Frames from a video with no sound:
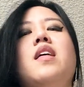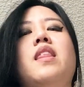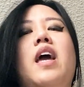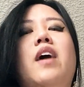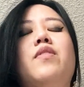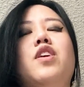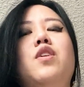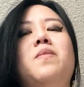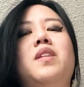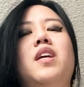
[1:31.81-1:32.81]
they have
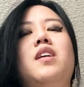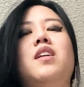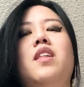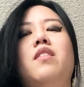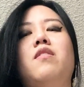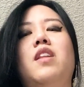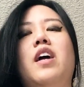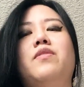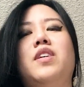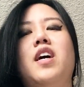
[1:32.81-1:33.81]
accumulated in their
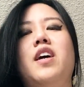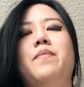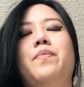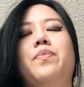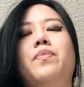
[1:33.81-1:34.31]
lifetime.